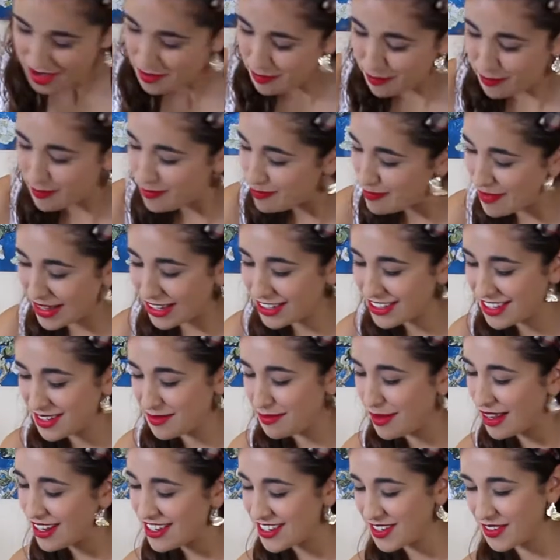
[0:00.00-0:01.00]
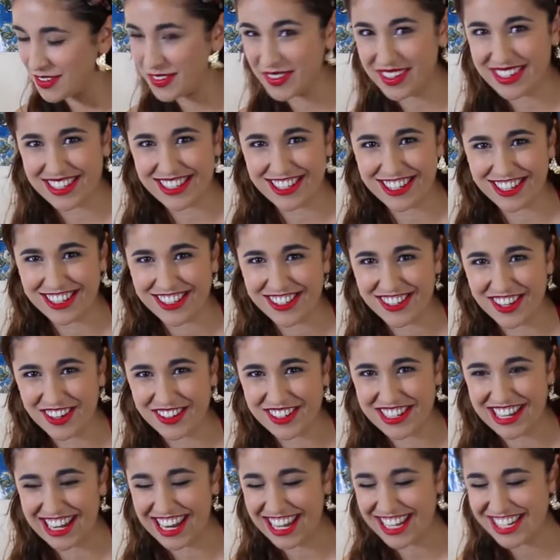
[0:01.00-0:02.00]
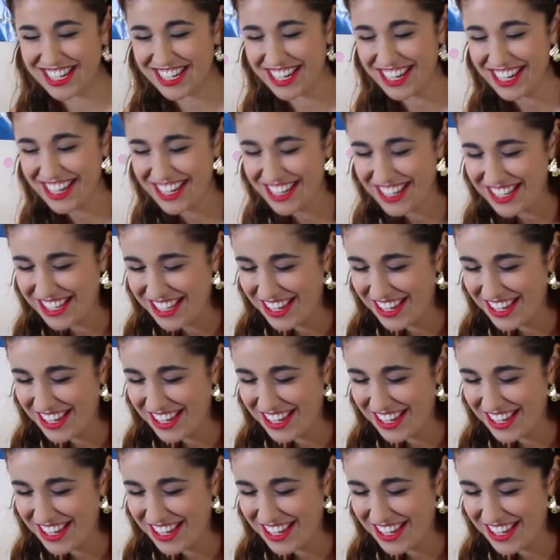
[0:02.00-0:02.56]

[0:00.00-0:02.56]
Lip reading: think melted butter always looks so delicious.